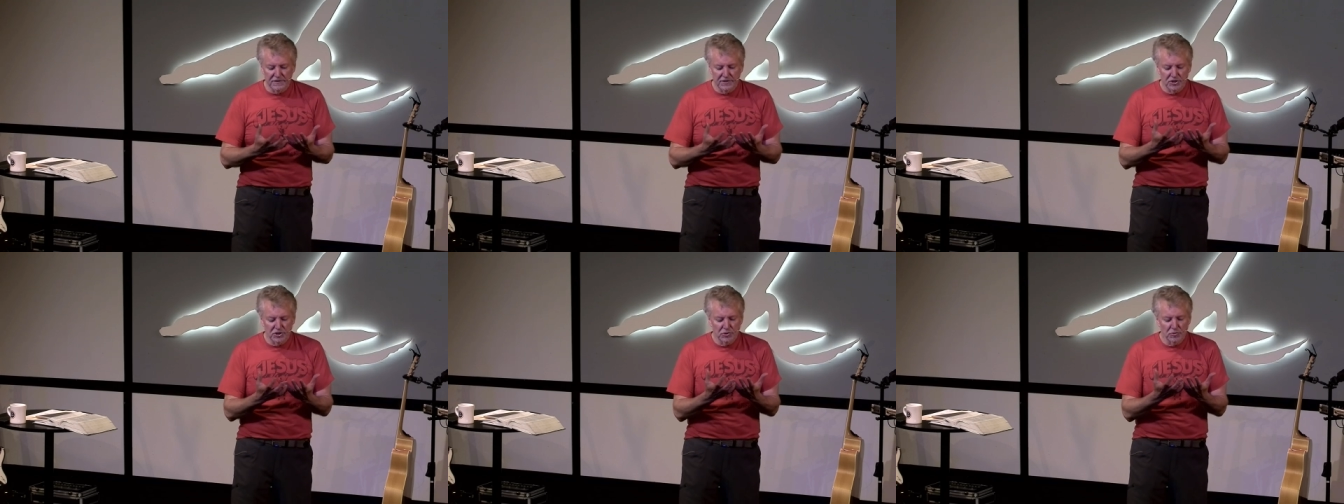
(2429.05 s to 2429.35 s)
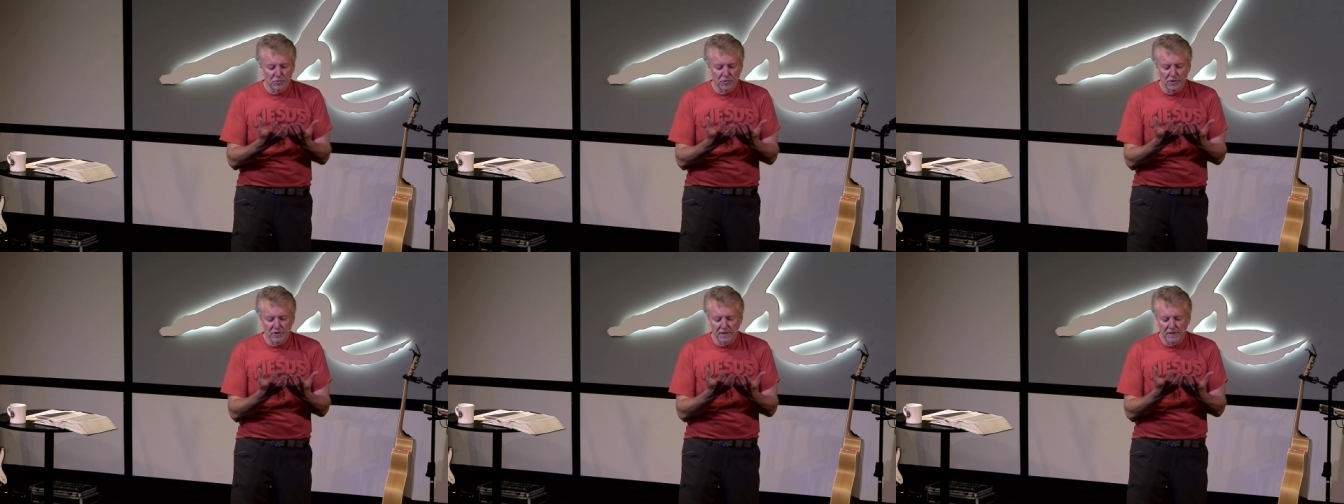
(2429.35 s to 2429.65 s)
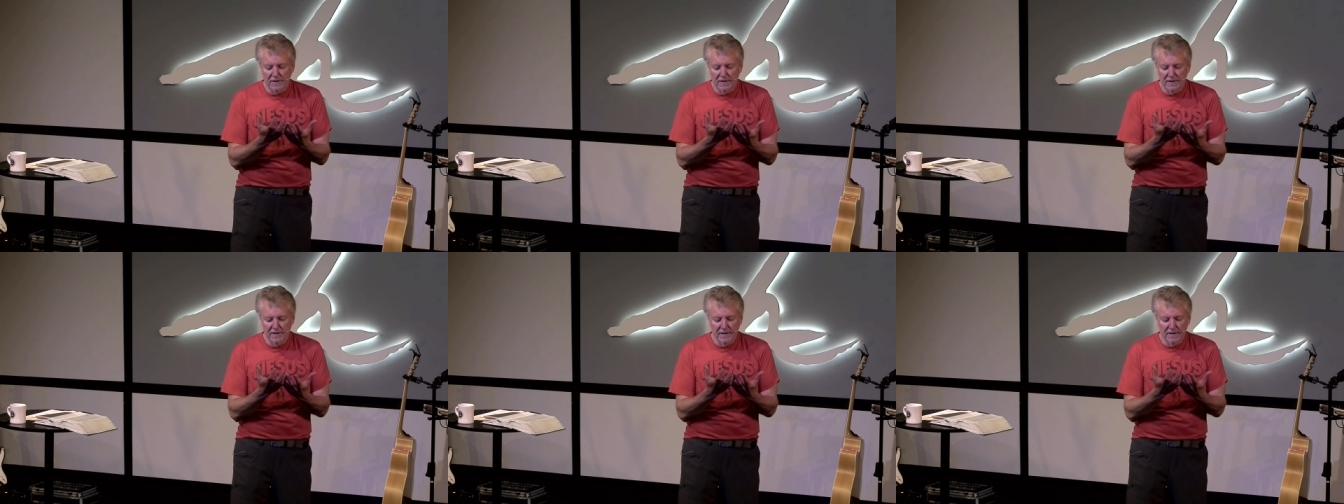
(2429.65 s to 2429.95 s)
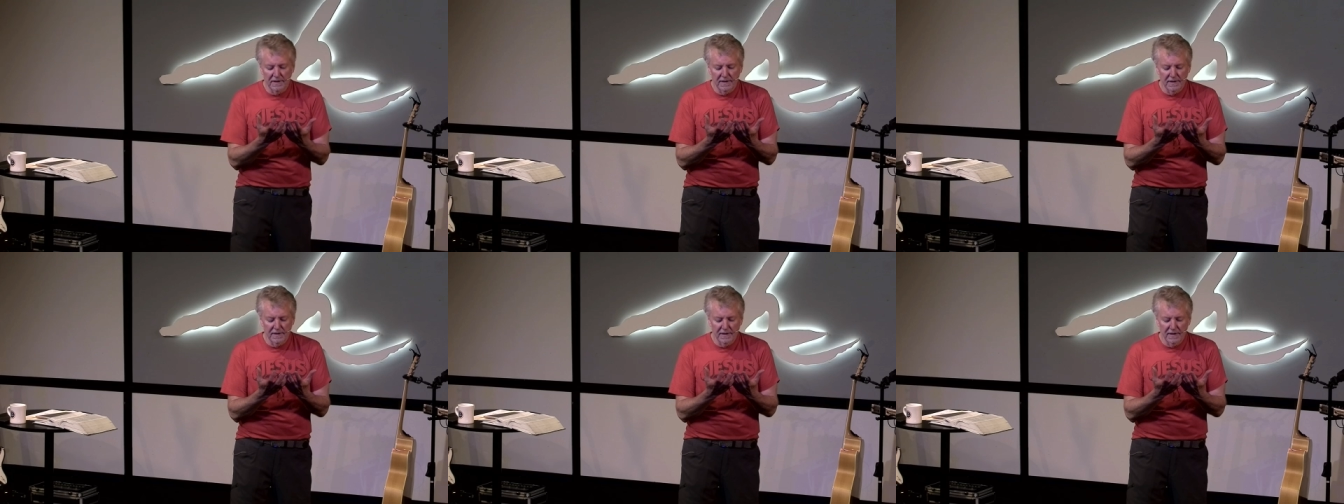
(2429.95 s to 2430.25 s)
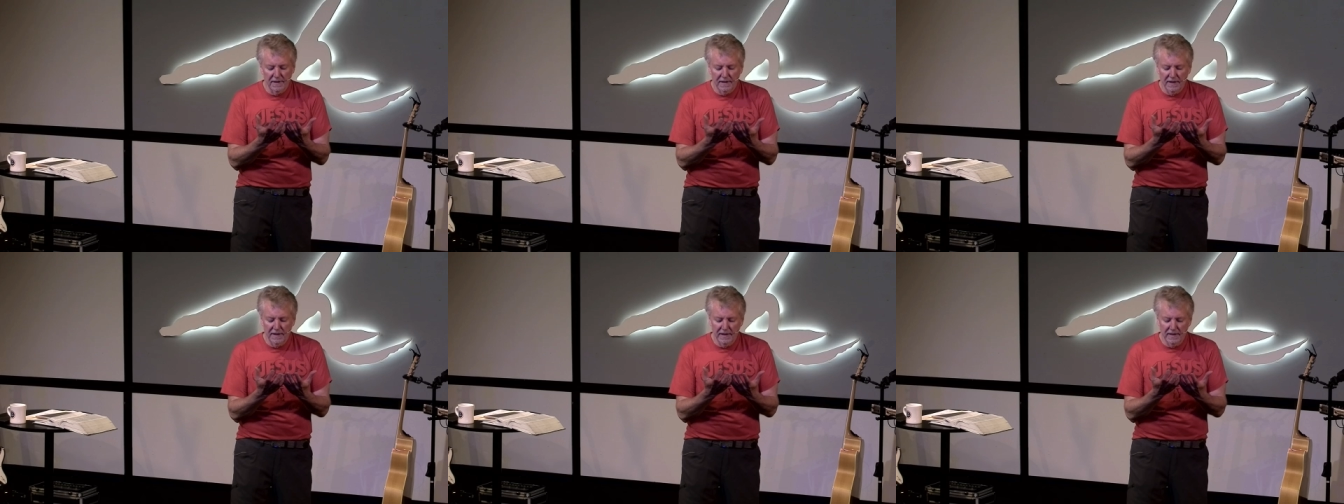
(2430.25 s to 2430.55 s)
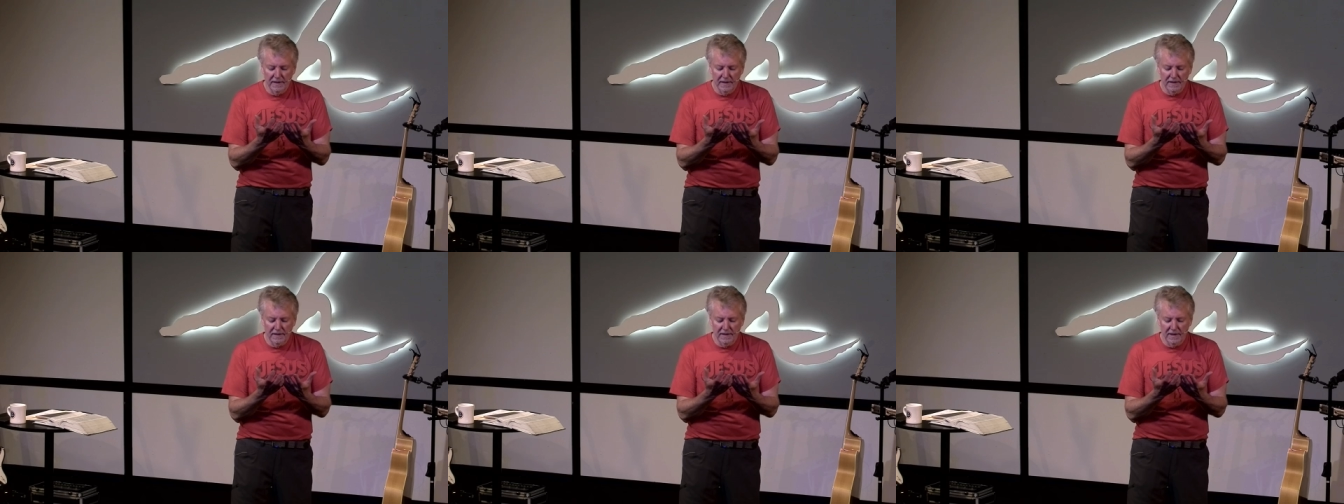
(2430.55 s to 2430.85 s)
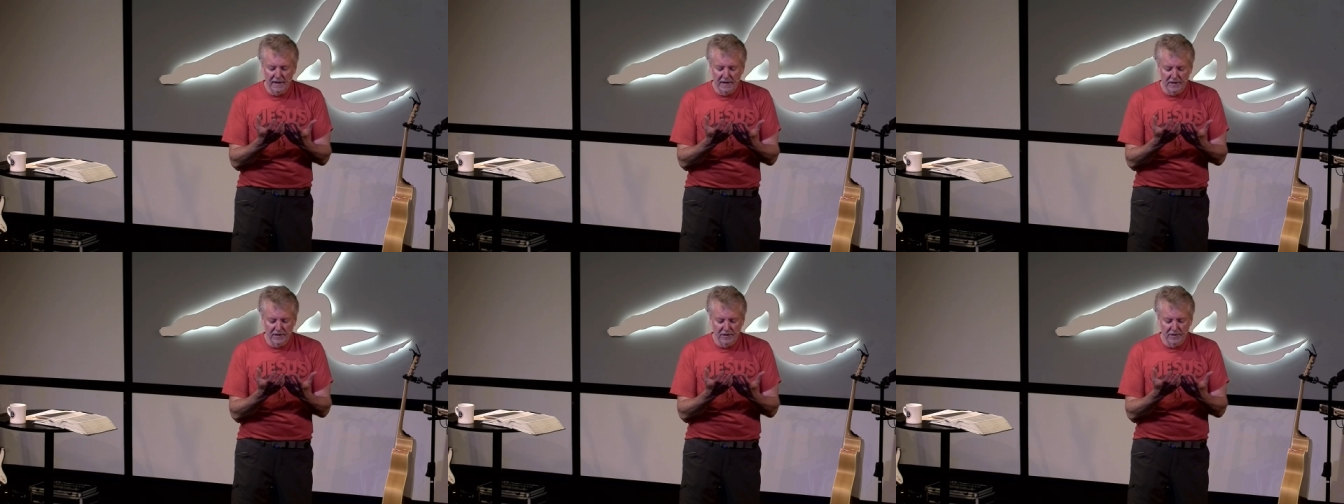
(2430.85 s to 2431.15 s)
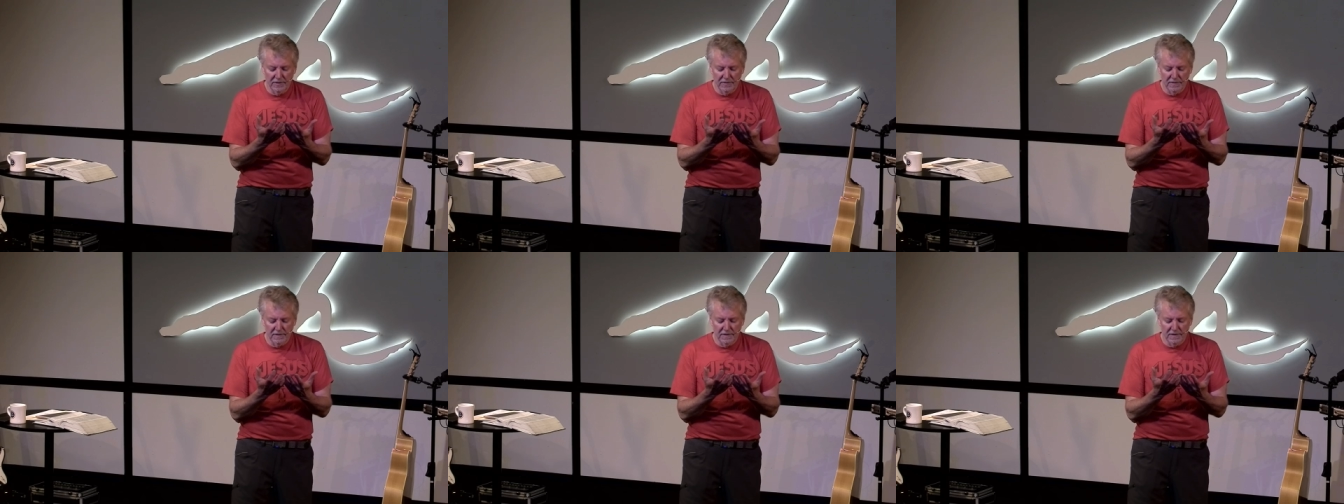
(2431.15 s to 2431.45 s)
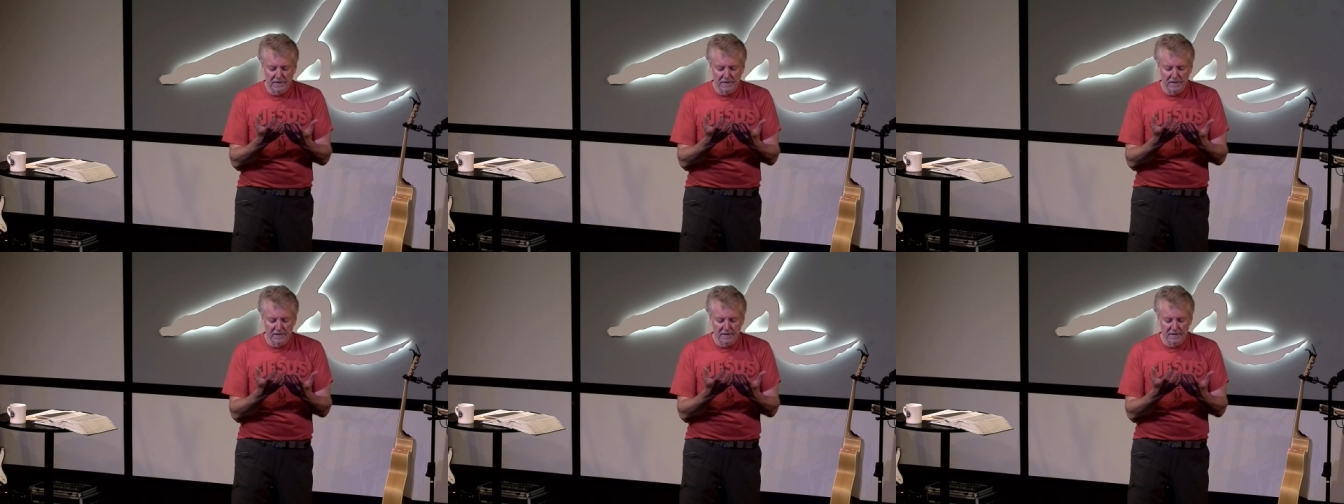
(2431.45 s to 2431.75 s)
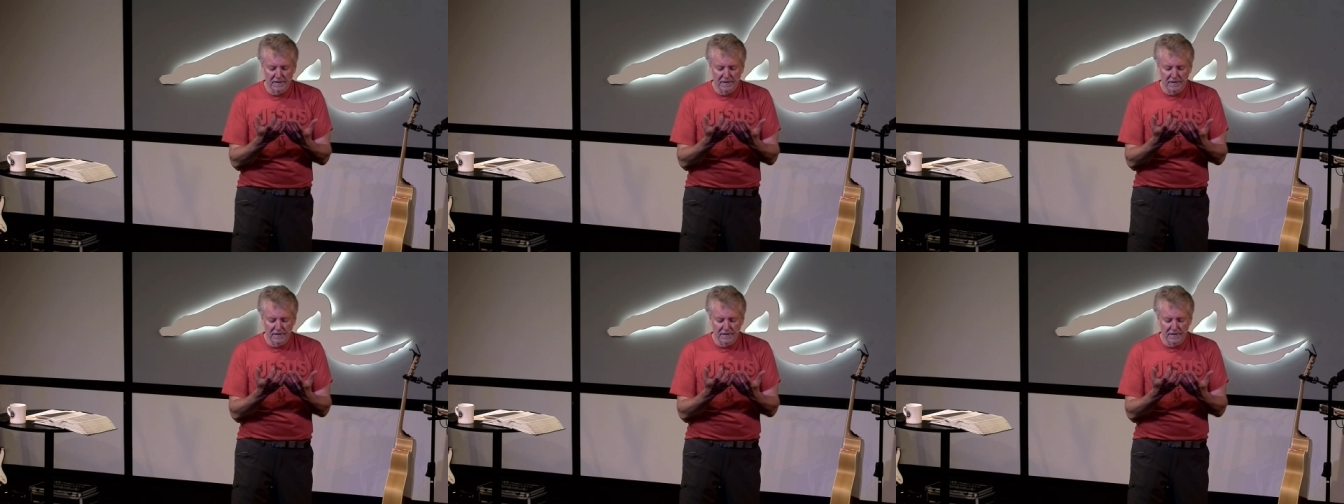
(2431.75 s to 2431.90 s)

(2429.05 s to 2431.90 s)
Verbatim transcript: sort in, in, your,